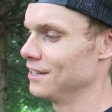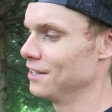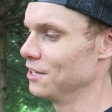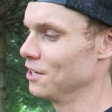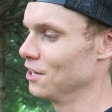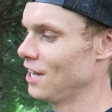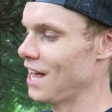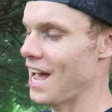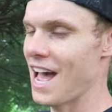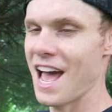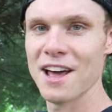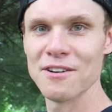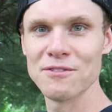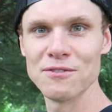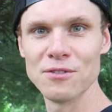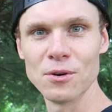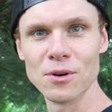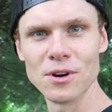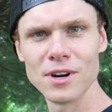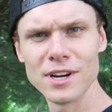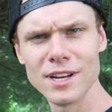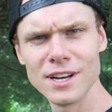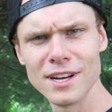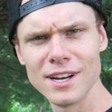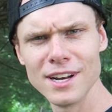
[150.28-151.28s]
Little hat
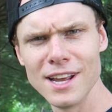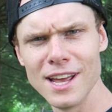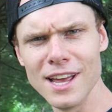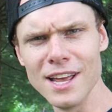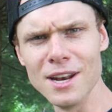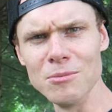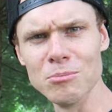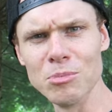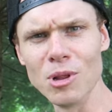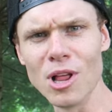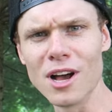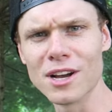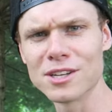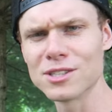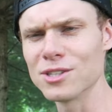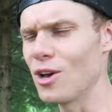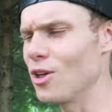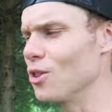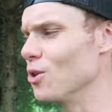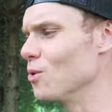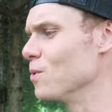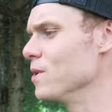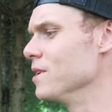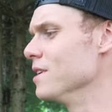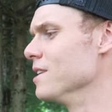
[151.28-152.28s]
for it, and it blocks
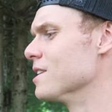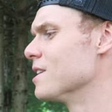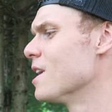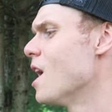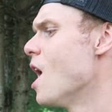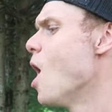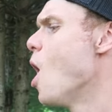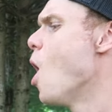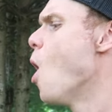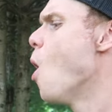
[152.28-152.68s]
all the wind.